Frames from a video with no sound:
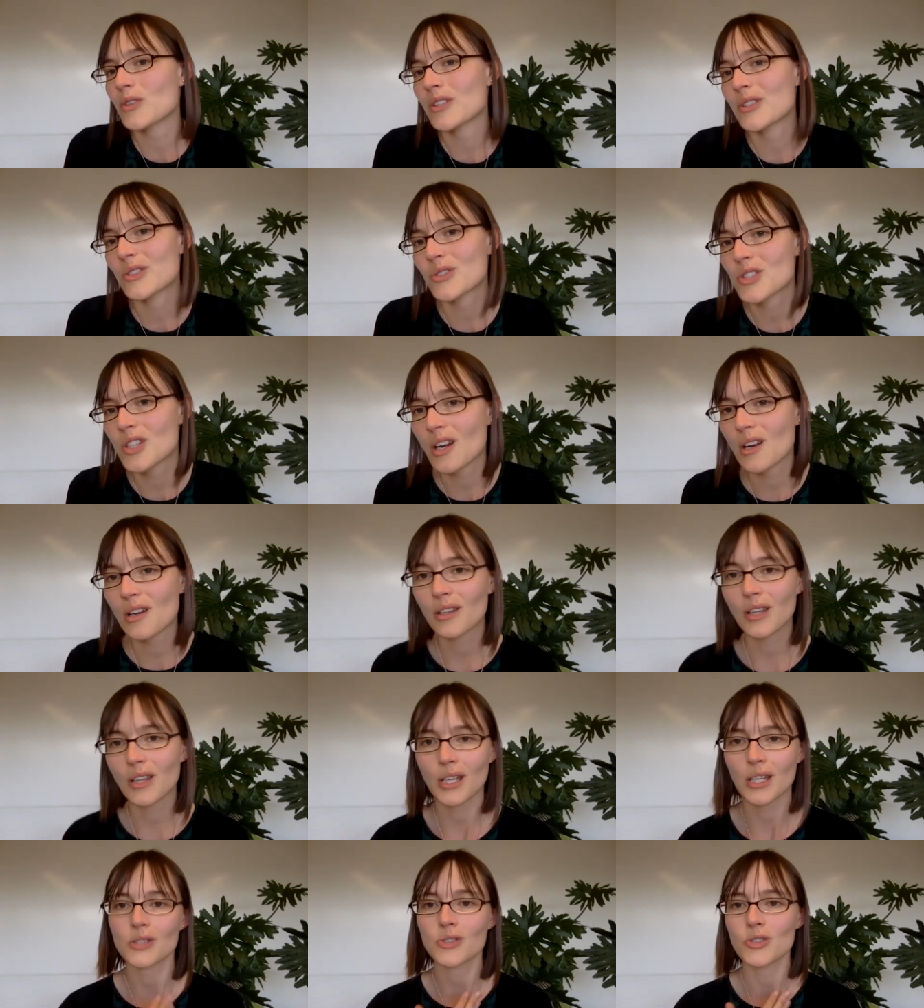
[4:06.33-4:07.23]
you can
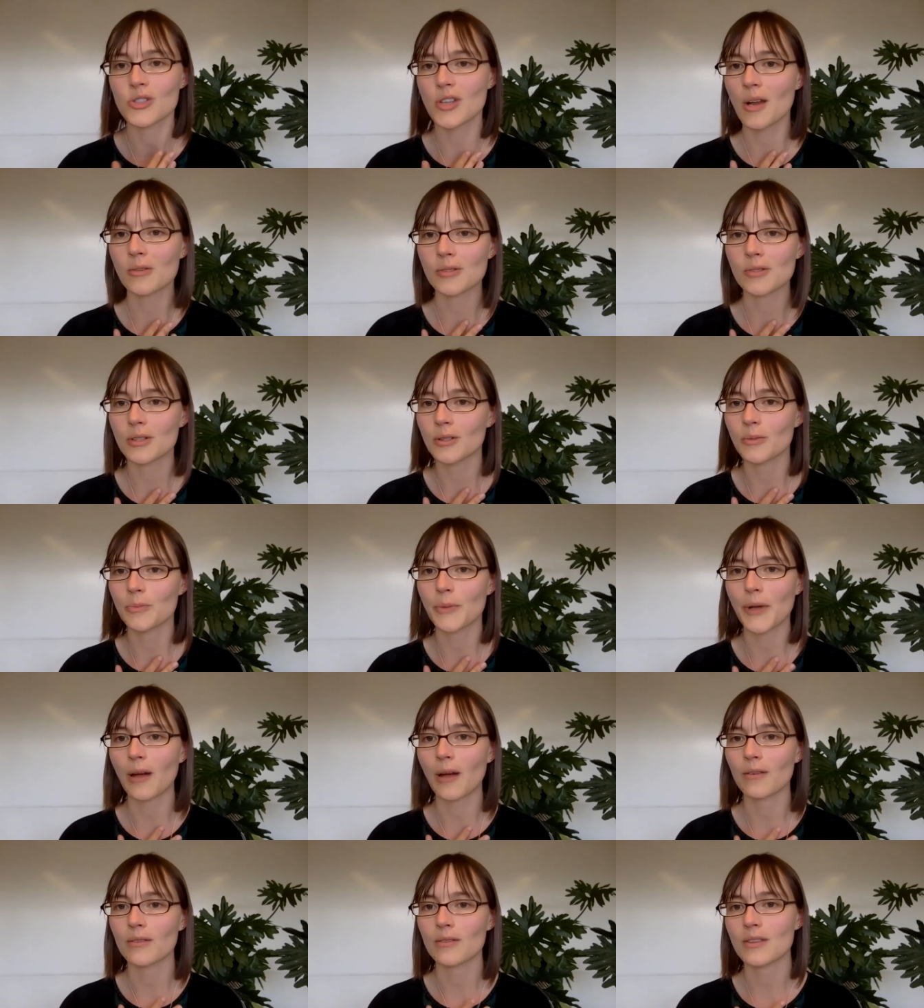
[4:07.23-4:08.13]
share like in general
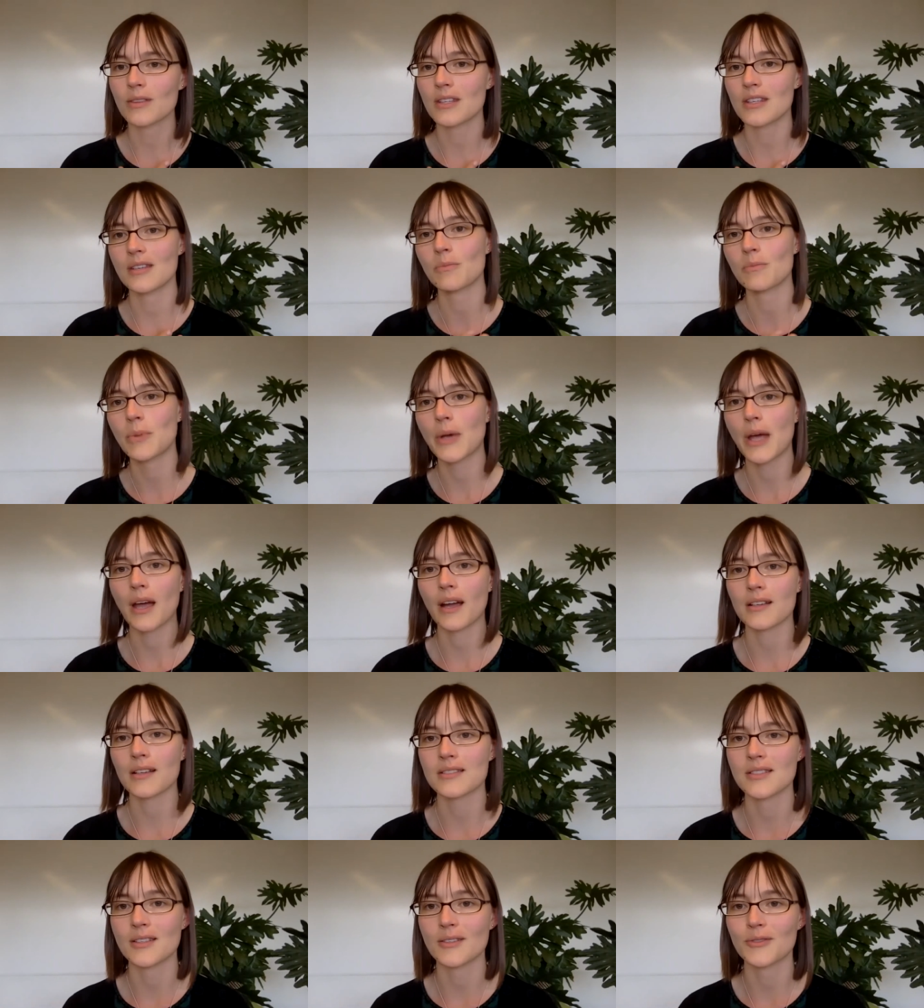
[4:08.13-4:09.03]
about the
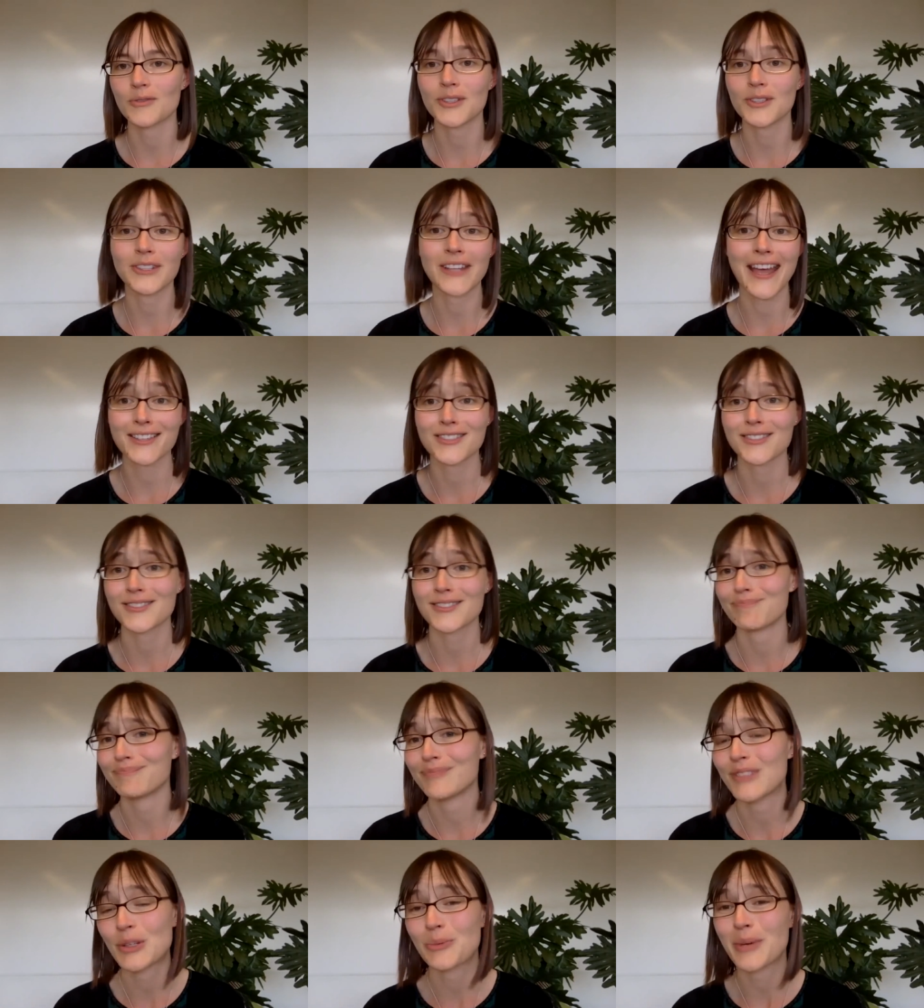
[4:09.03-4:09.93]
impacts of the last
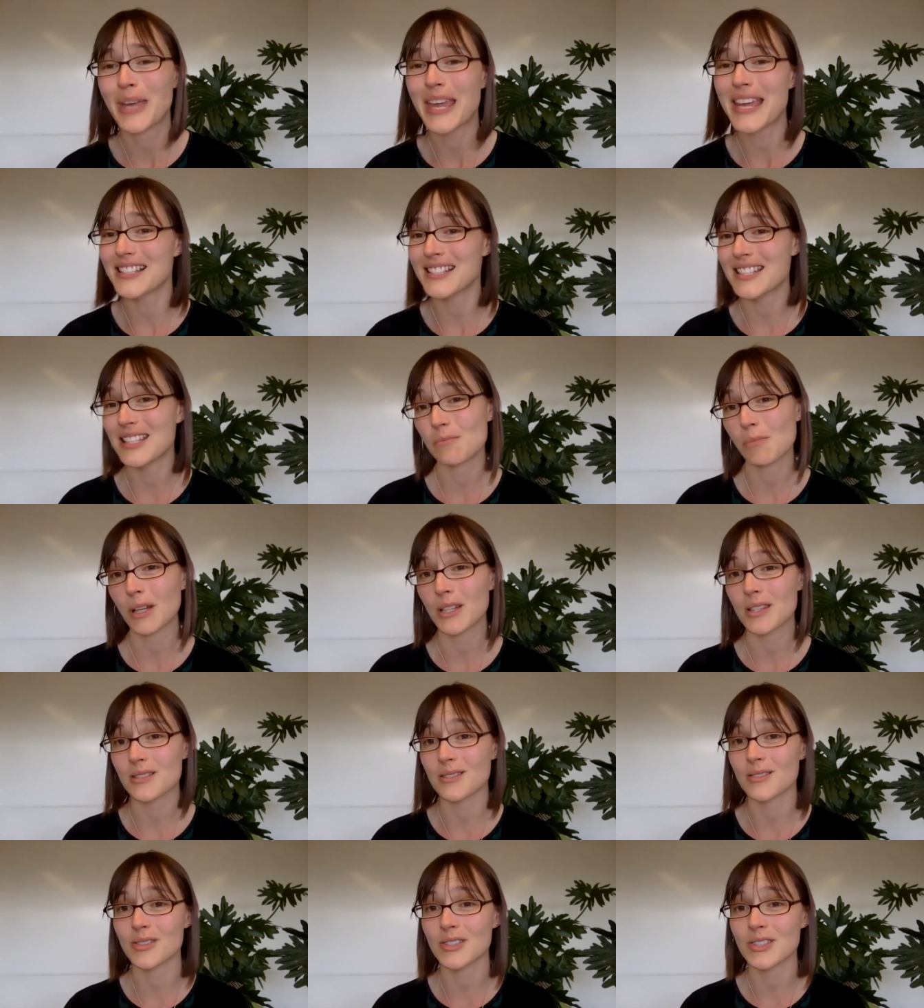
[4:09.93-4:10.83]
you know 18
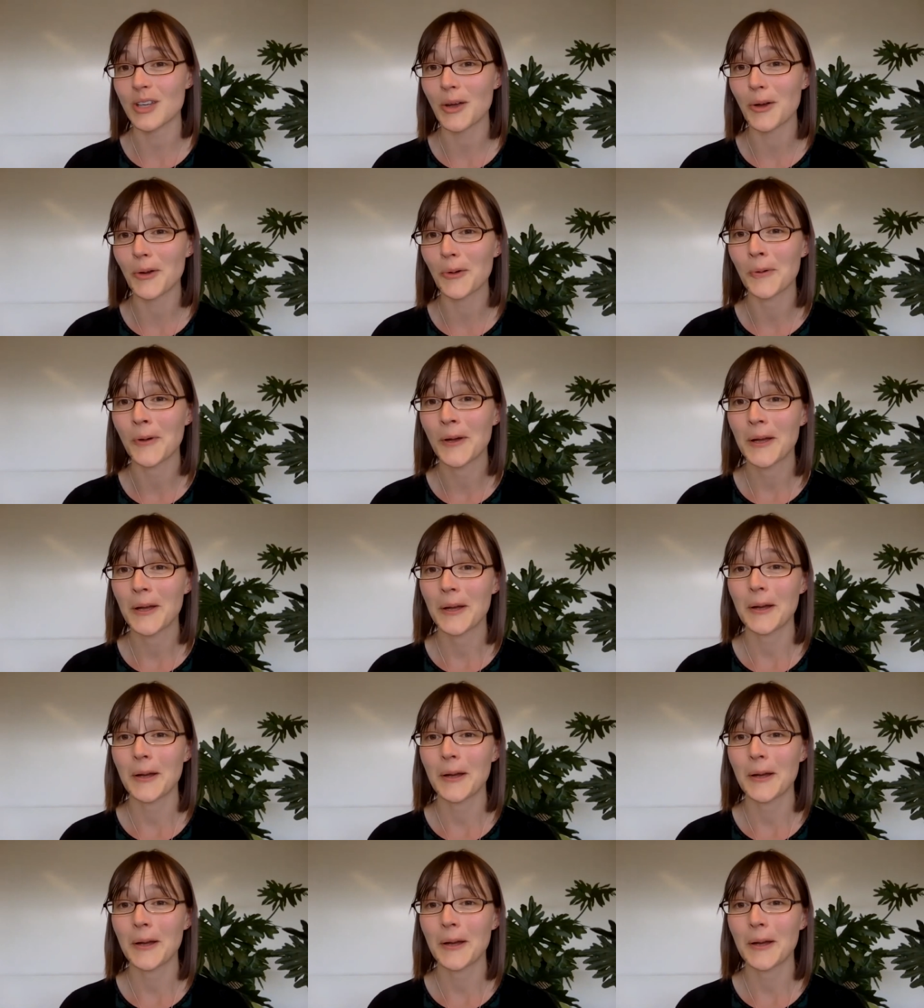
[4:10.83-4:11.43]
months or so